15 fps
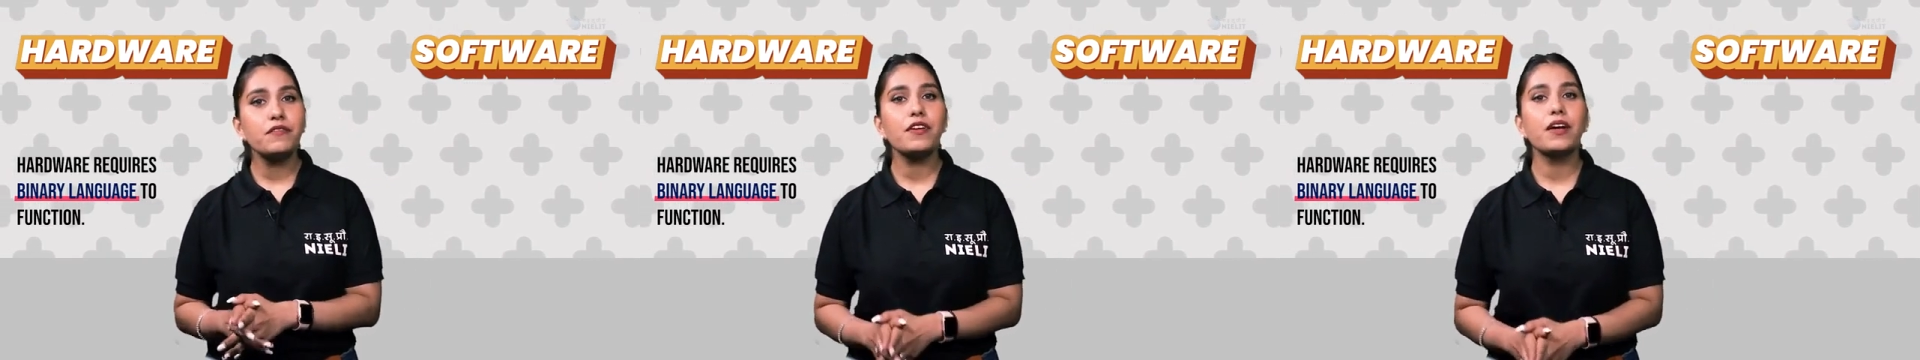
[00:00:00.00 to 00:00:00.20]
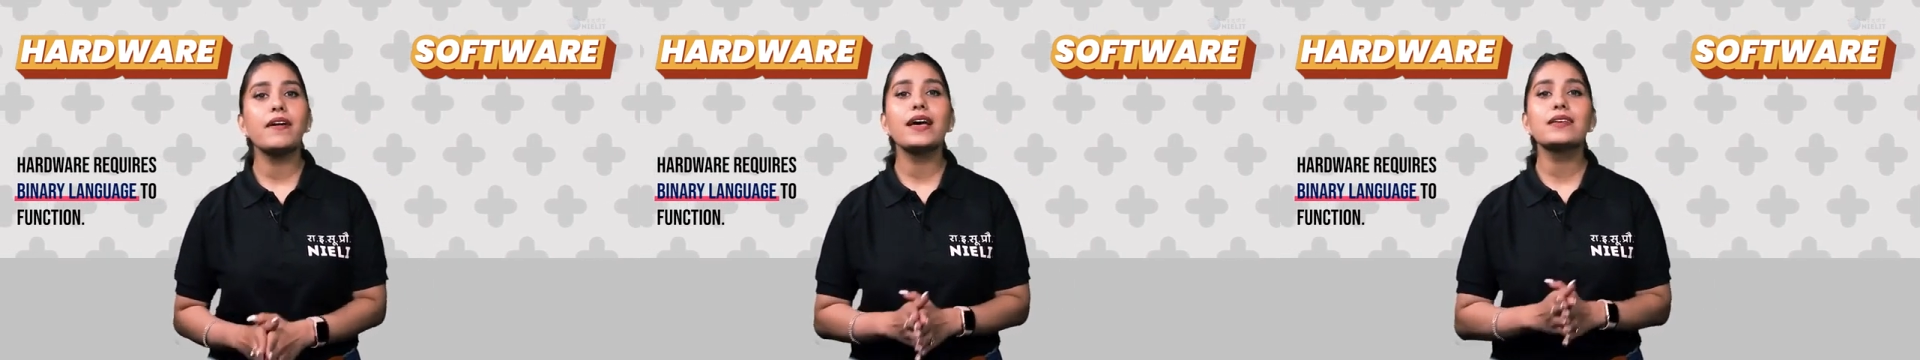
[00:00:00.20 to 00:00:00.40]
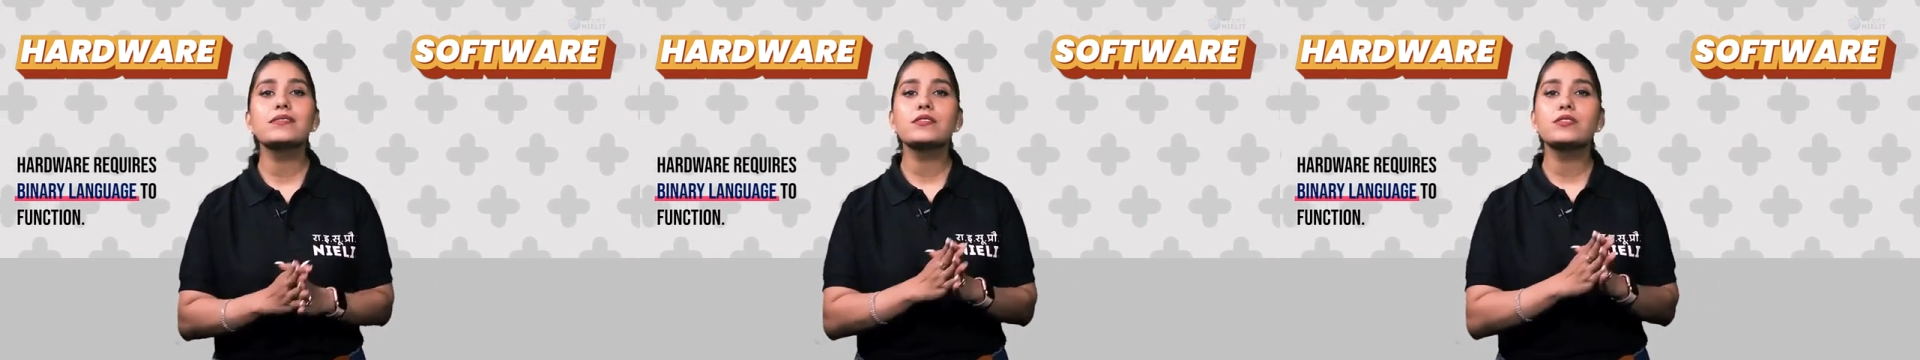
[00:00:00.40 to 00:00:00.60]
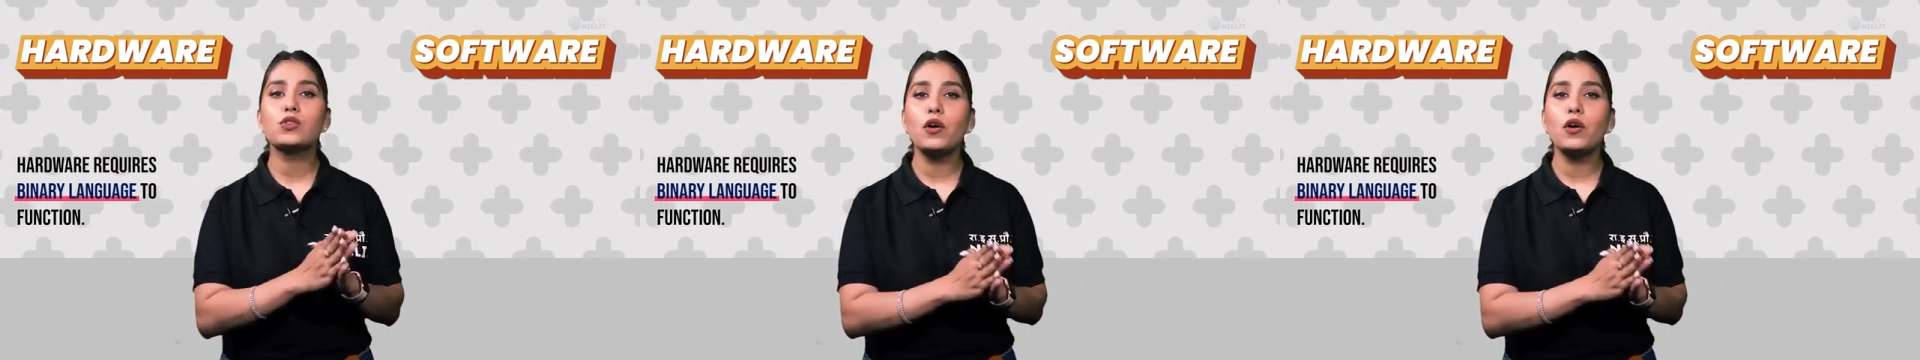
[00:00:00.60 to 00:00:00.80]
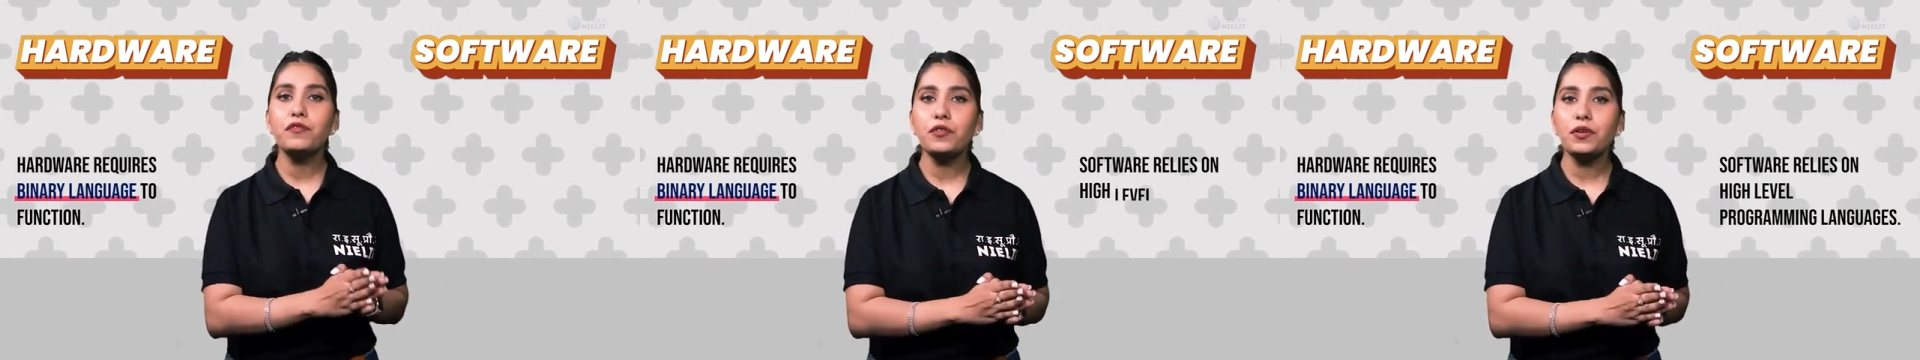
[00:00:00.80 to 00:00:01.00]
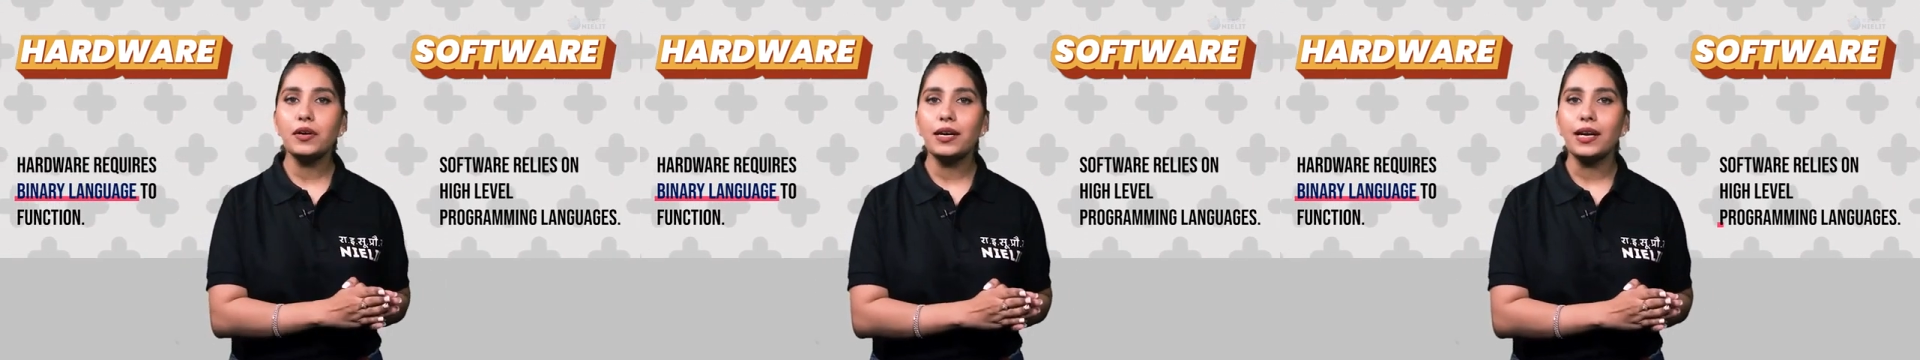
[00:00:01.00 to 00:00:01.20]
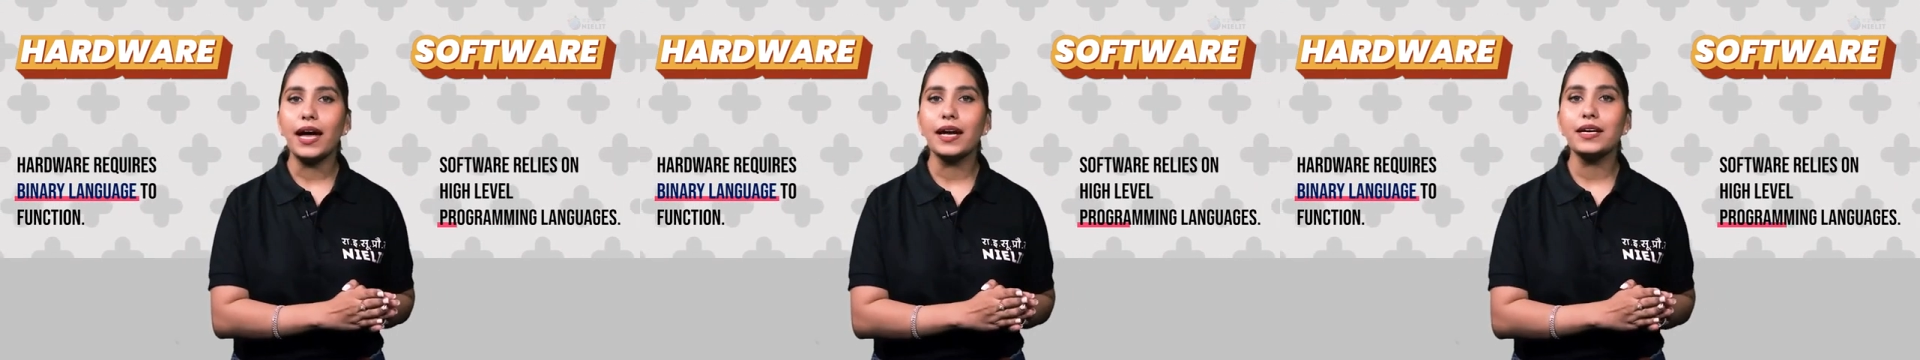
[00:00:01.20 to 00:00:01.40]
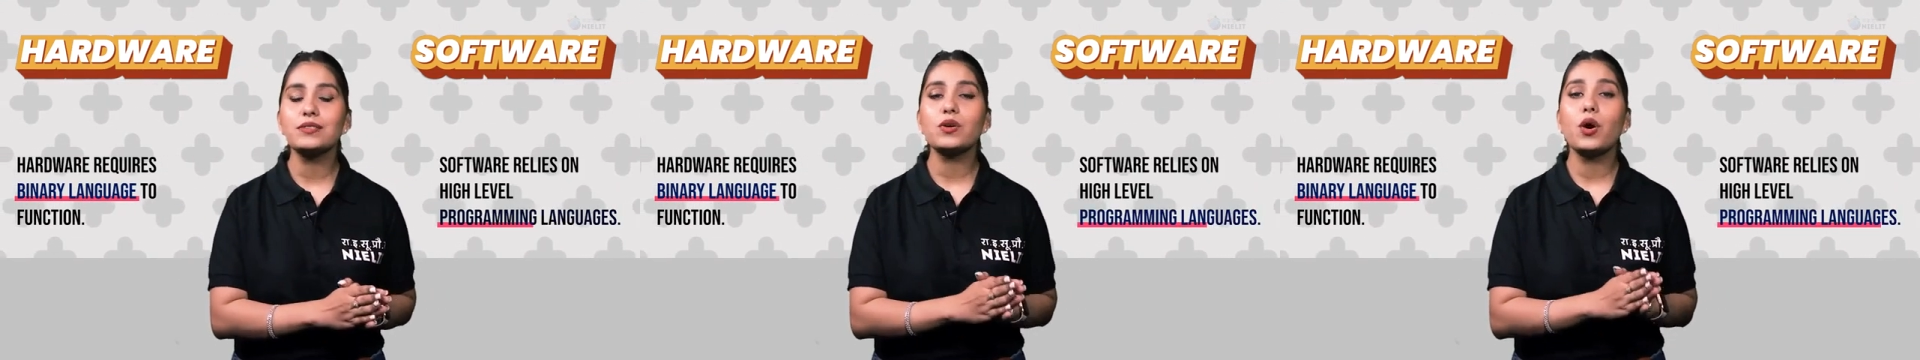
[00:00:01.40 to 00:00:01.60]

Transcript: whereas the software relies